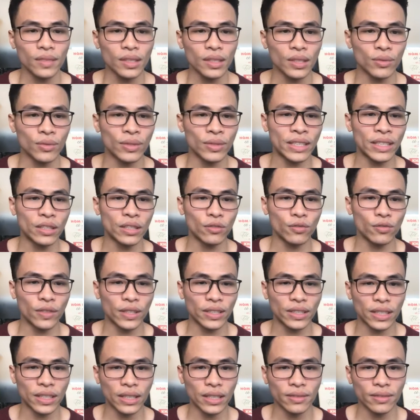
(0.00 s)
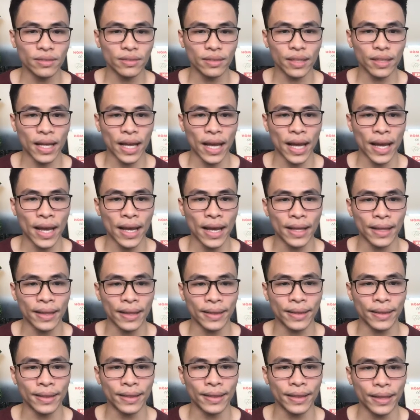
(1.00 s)
we need to fix it,
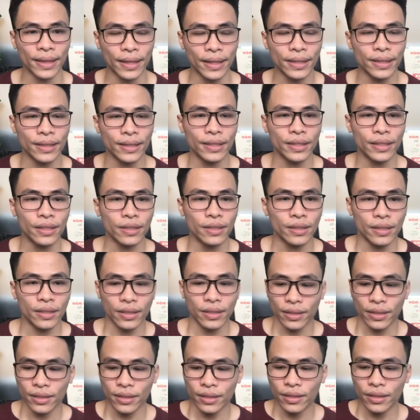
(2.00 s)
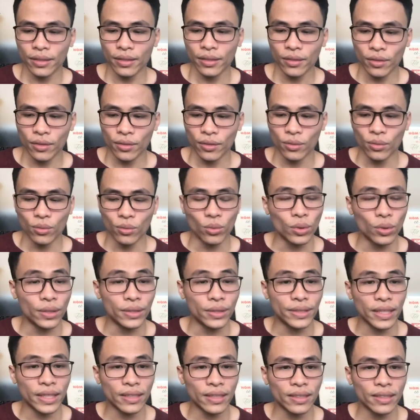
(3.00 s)
and we
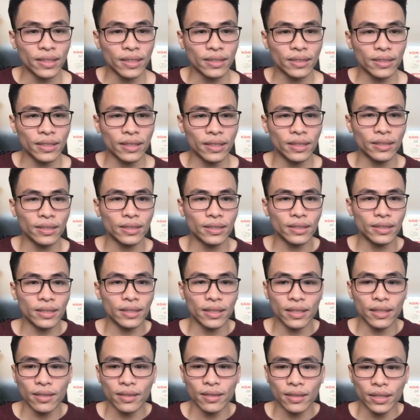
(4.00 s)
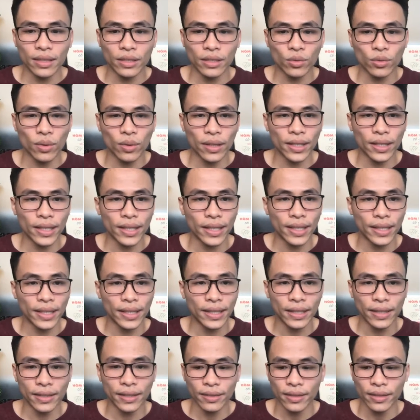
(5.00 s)
can do this week.
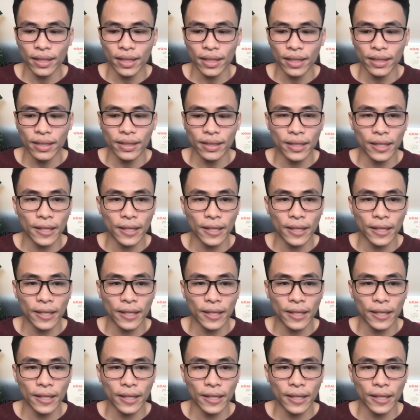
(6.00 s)
Okay.